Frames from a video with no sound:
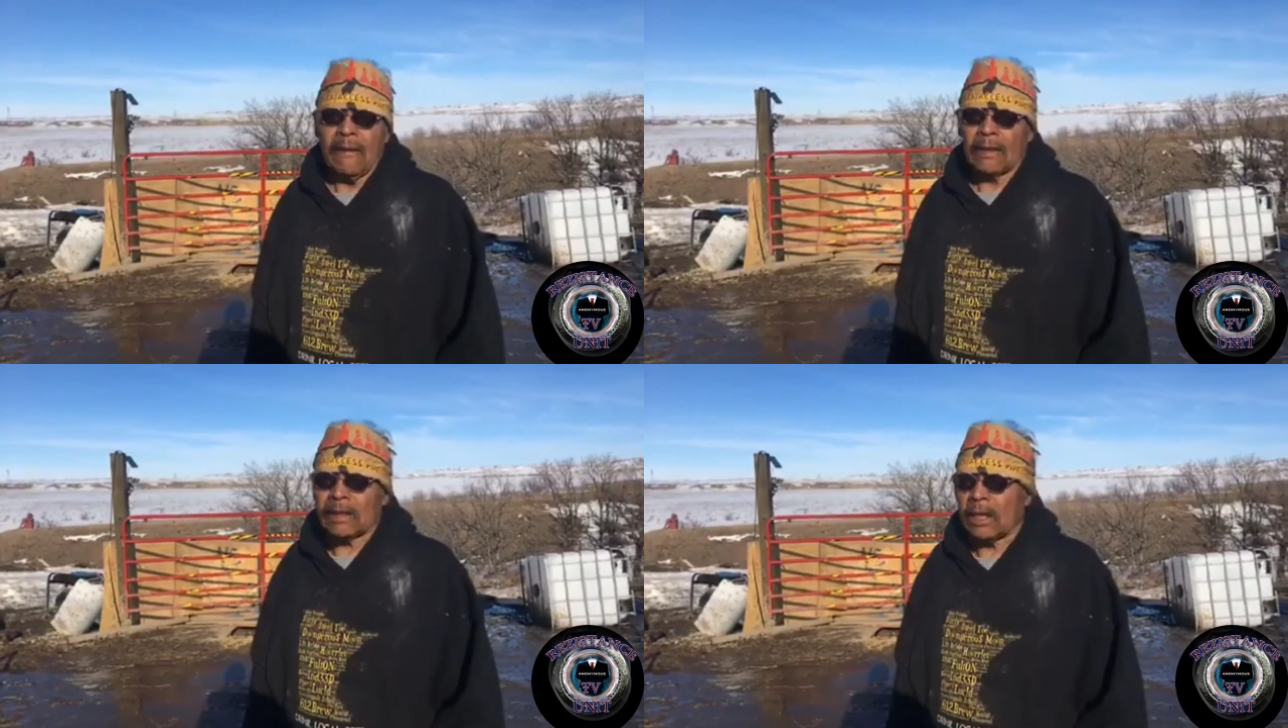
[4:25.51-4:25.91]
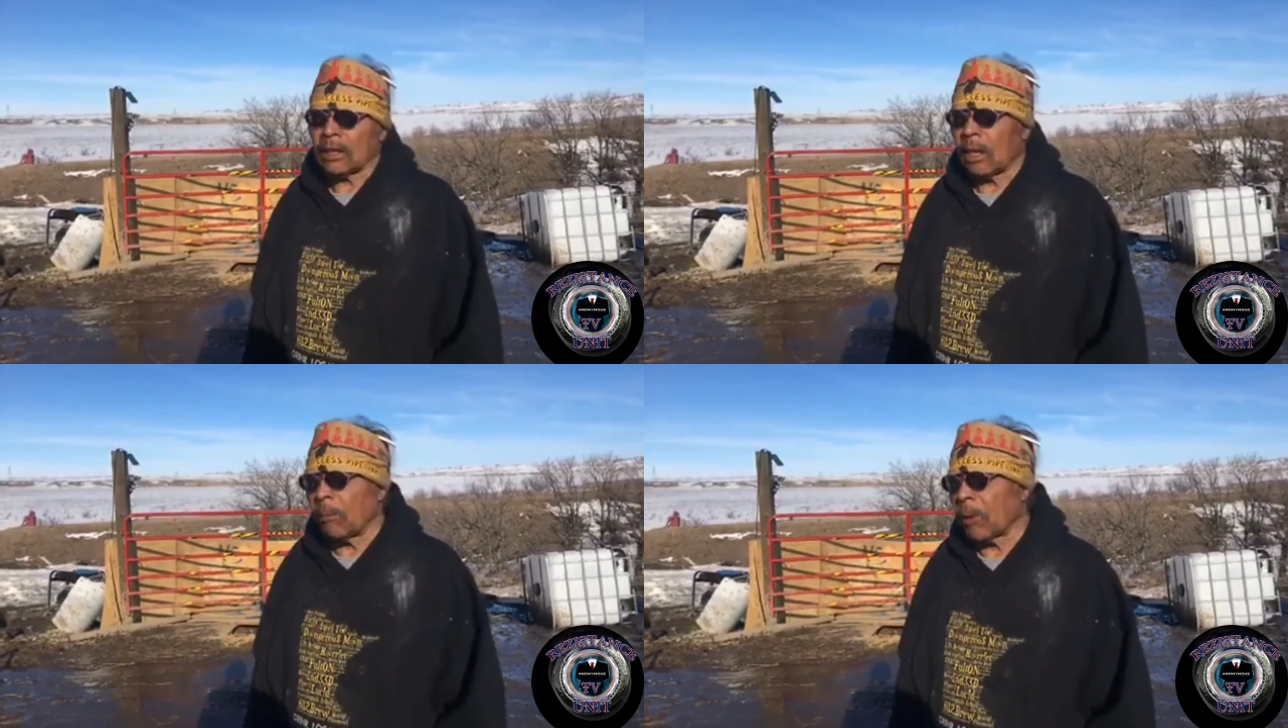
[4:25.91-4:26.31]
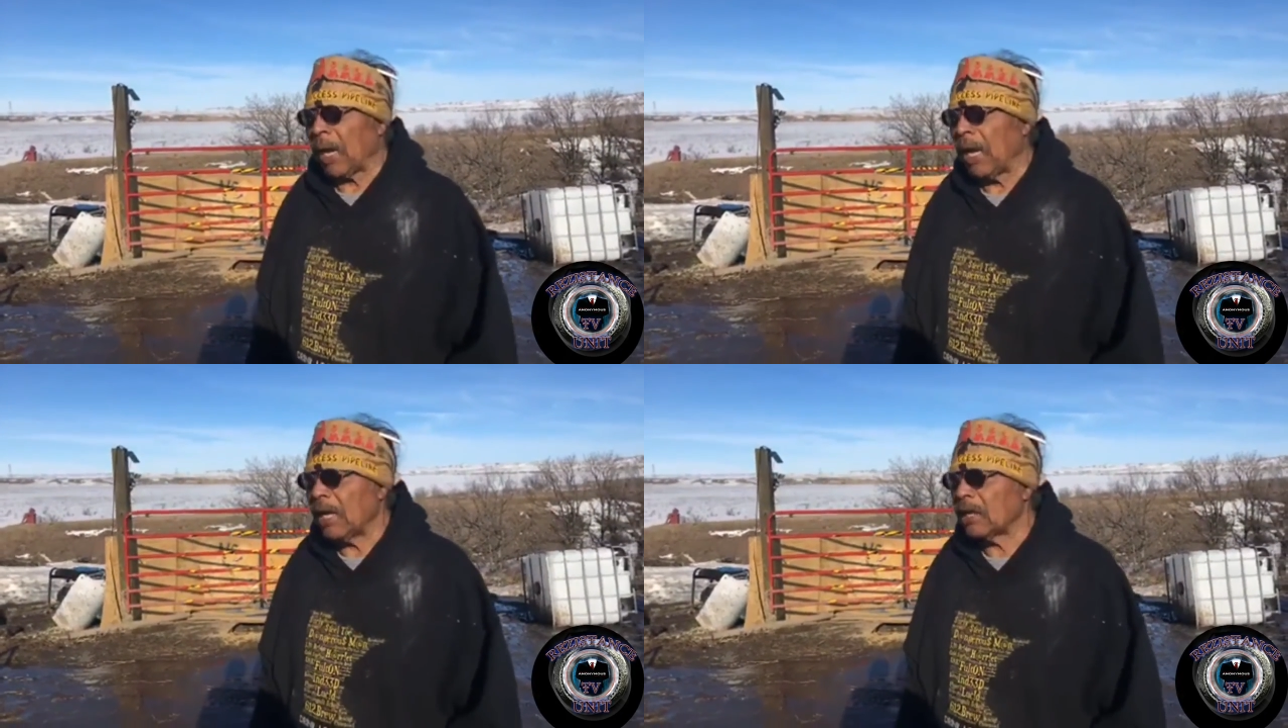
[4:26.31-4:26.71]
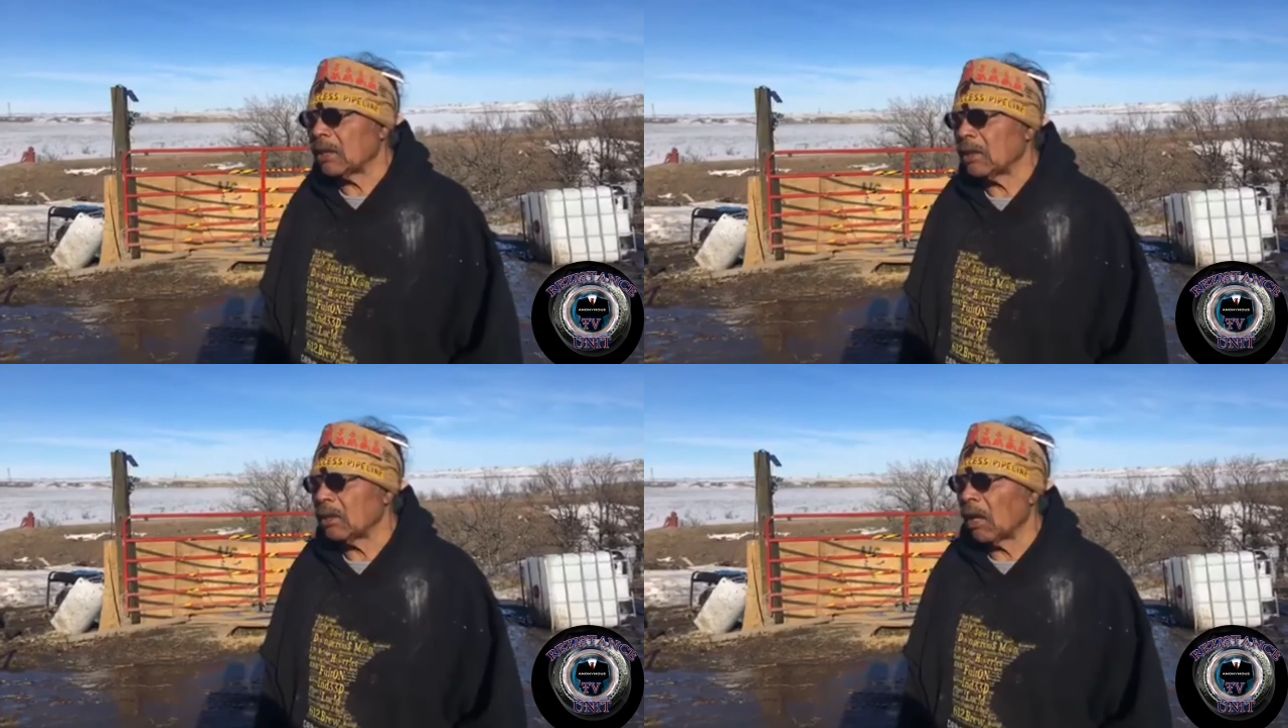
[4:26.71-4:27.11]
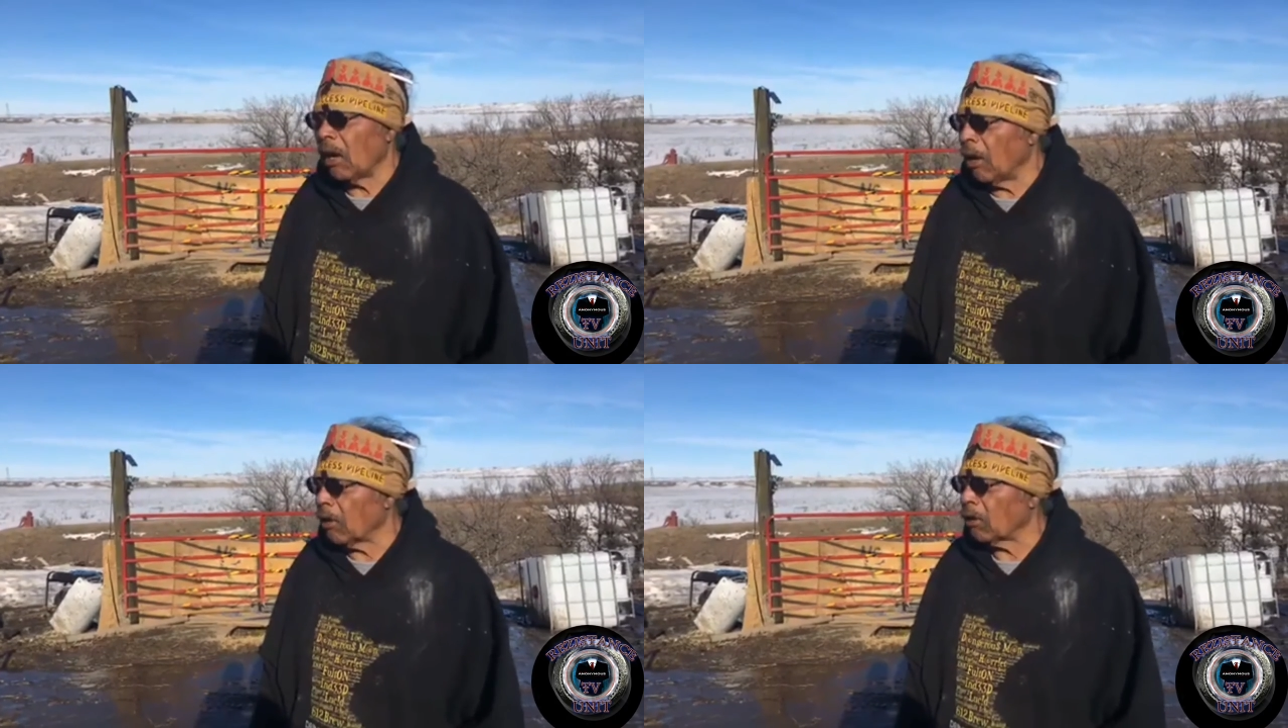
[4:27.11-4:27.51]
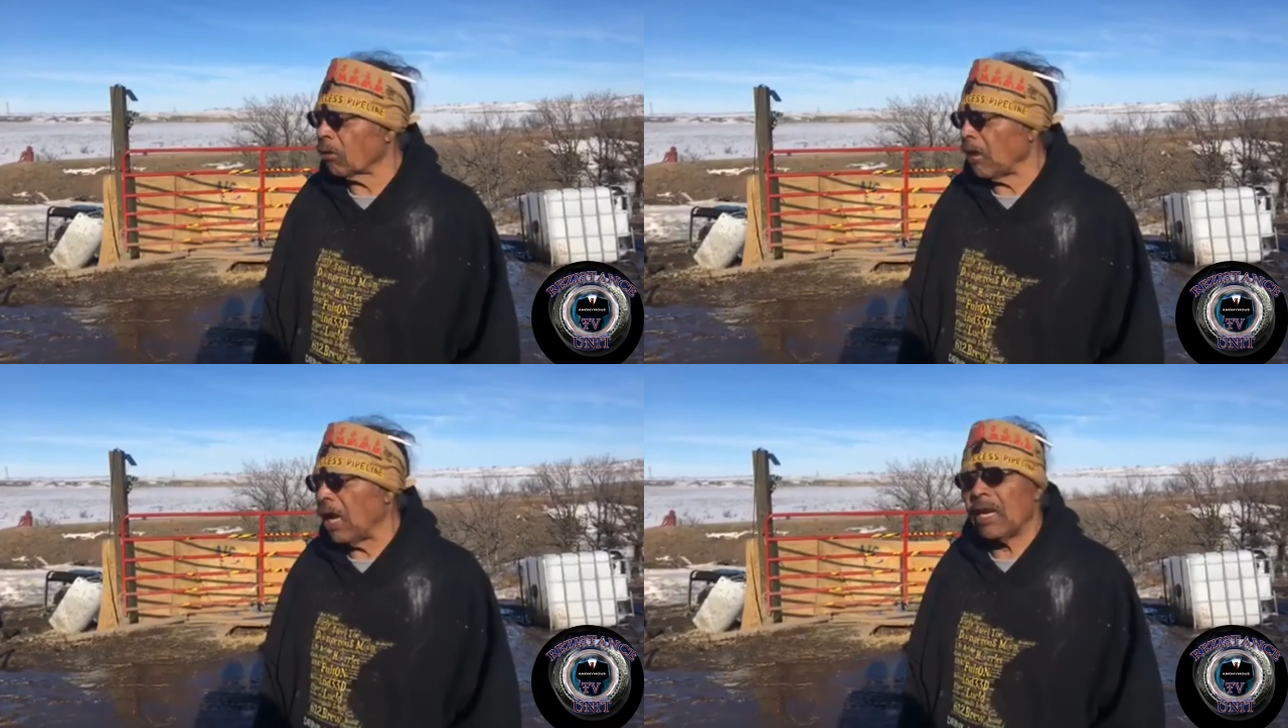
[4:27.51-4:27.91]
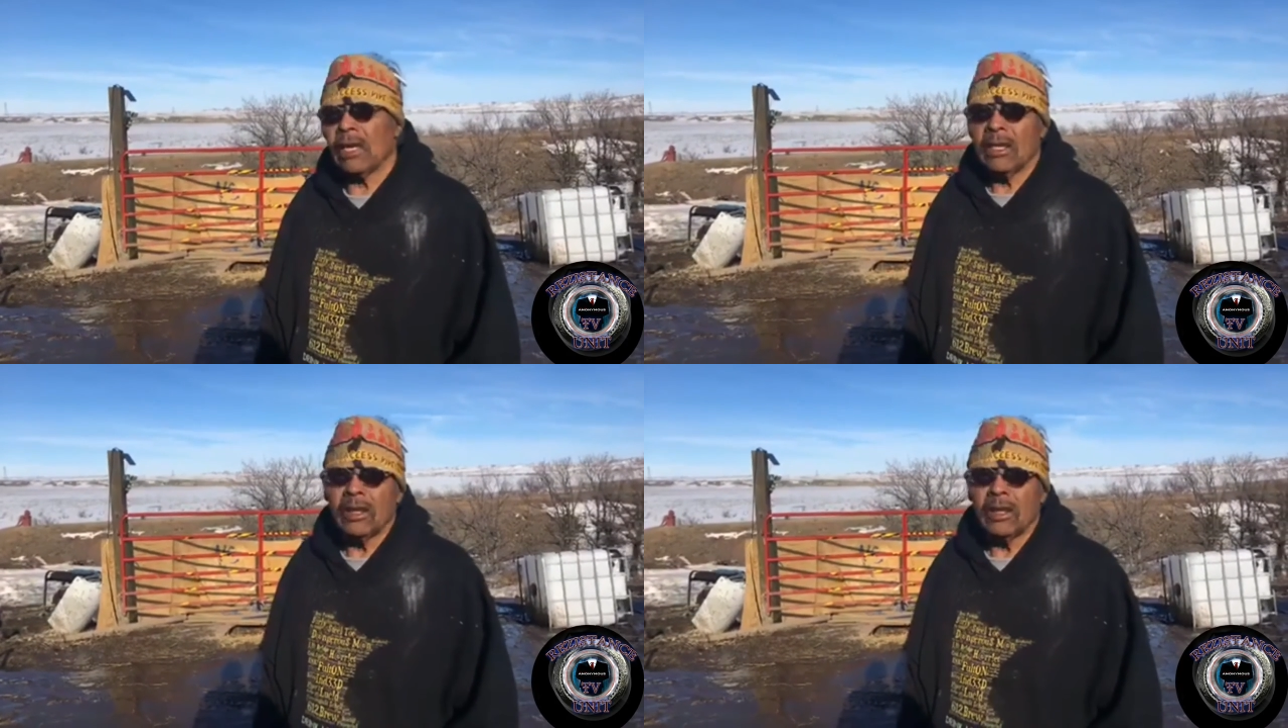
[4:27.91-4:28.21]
It's, it's a blank uh, threat